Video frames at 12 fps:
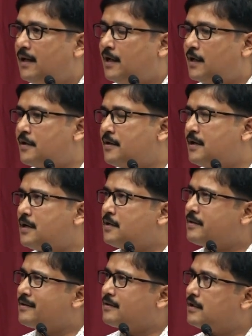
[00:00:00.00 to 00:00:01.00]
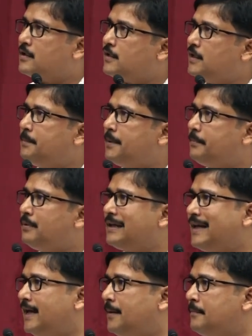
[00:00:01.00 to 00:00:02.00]
one hundred thirteen people
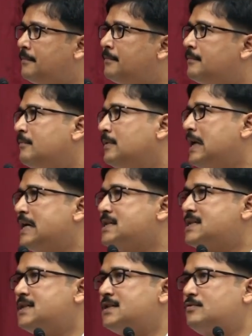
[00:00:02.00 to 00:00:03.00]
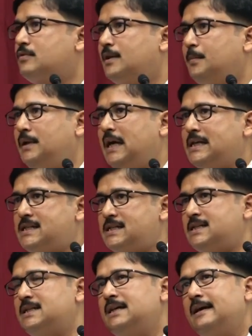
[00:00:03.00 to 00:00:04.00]
came last year to K P I
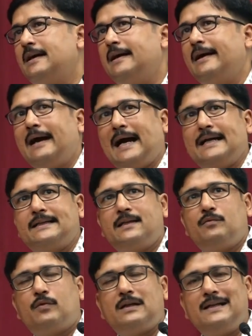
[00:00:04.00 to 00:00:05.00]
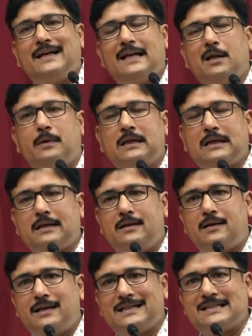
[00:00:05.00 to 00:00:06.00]
T. I think only eleven
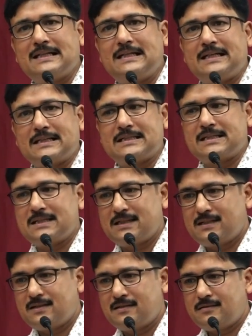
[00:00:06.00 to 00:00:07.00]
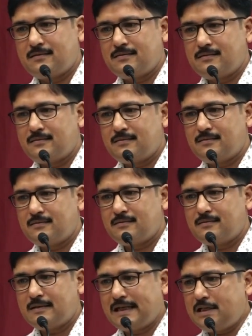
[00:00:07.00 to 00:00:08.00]
cleared Excel test,
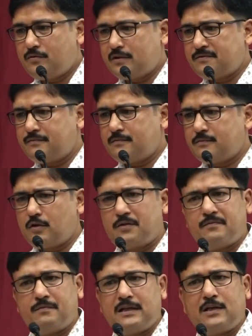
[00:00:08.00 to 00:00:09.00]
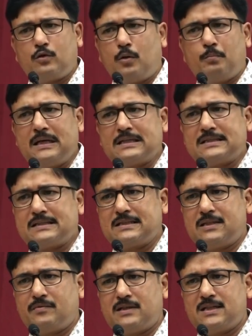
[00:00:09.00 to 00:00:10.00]
and it was not very complex.
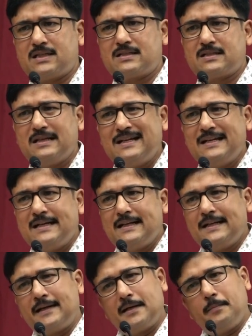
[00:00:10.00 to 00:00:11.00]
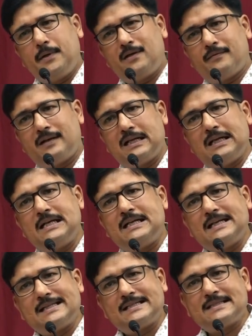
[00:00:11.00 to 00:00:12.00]
It was just little bit of
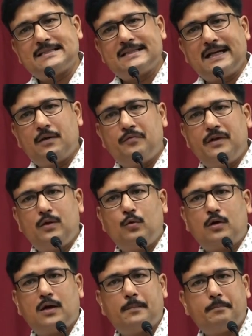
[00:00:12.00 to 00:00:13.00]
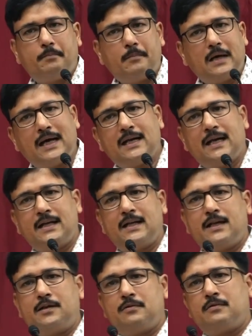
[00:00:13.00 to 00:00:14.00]
analytics, and we look up and, and,
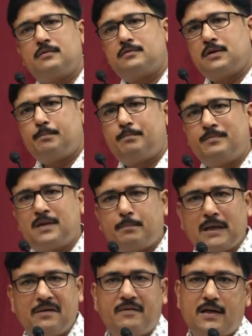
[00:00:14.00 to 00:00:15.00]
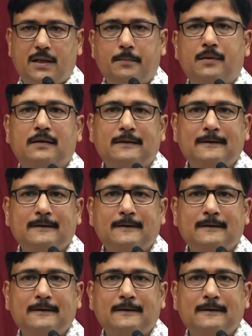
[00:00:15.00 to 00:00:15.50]
and you know the, the pivot table,